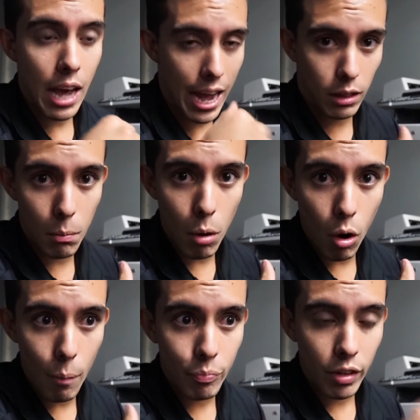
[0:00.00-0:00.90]
at the
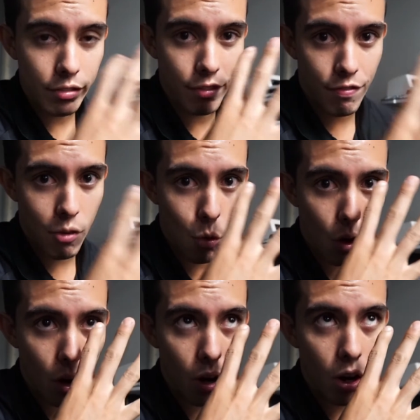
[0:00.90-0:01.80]
mall for
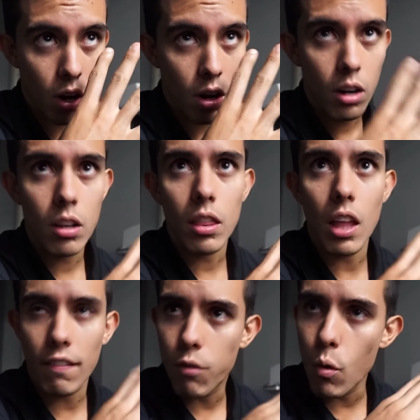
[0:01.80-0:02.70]
four,
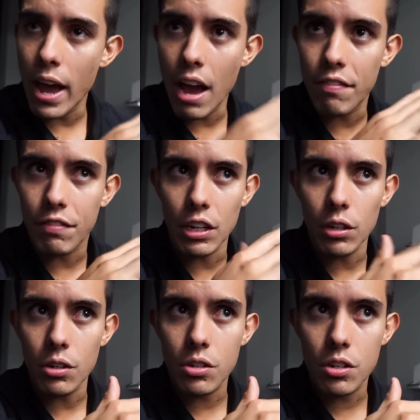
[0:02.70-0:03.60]
like four and a half
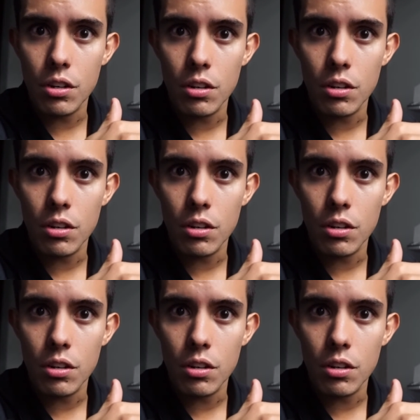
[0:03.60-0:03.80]
years.